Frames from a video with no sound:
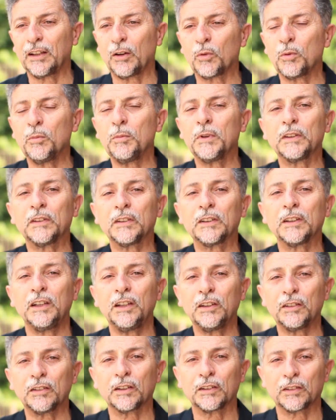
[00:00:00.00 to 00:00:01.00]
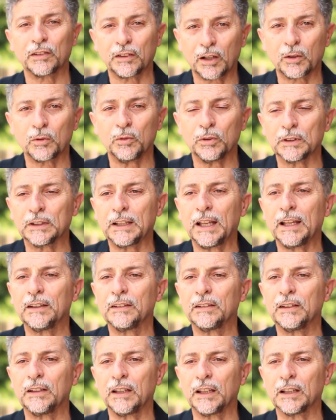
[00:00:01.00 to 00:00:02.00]
coming from people who do not
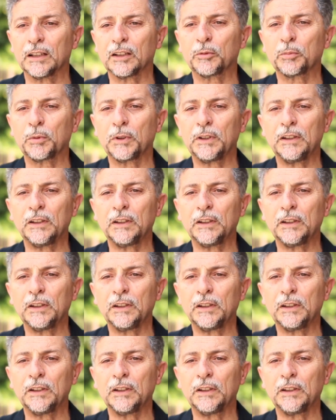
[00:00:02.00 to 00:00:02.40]
accept it,